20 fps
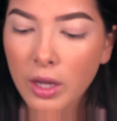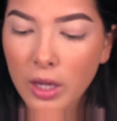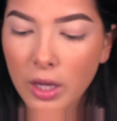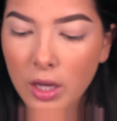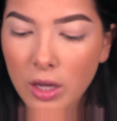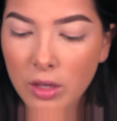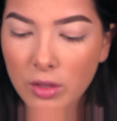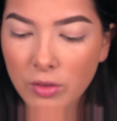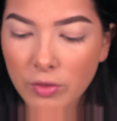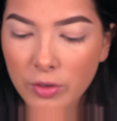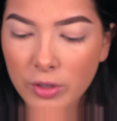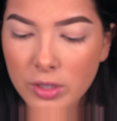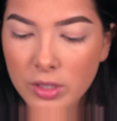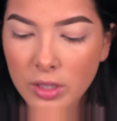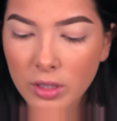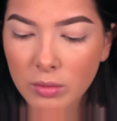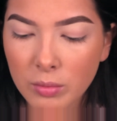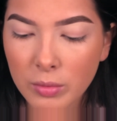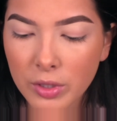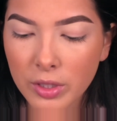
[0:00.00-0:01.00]
And the first
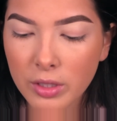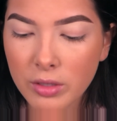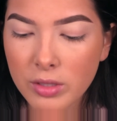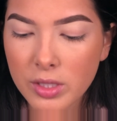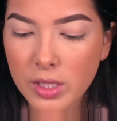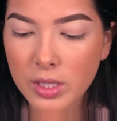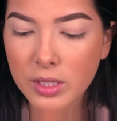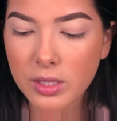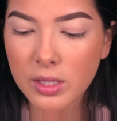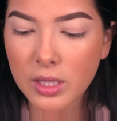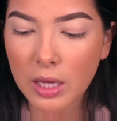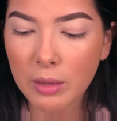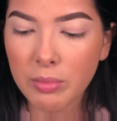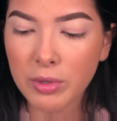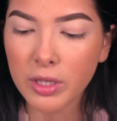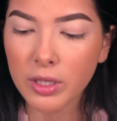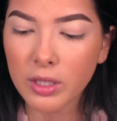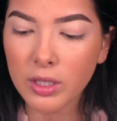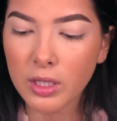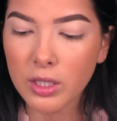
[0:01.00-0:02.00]
color I'm gonna use is that
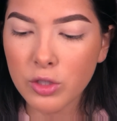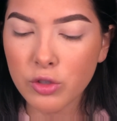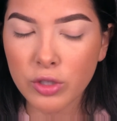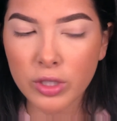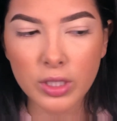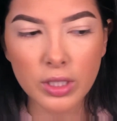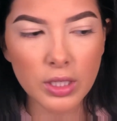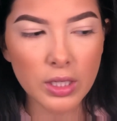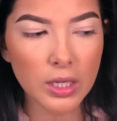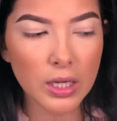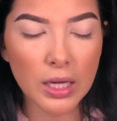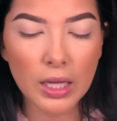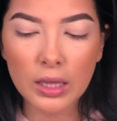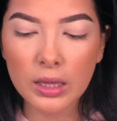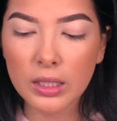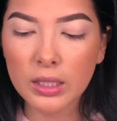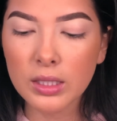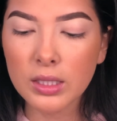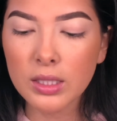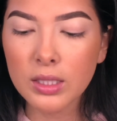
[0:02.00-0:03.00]
Pinkity Drinkity
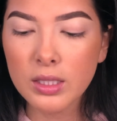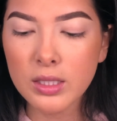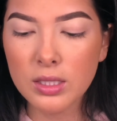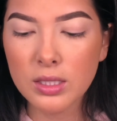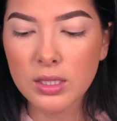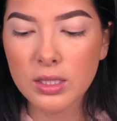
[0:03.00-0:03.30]
color.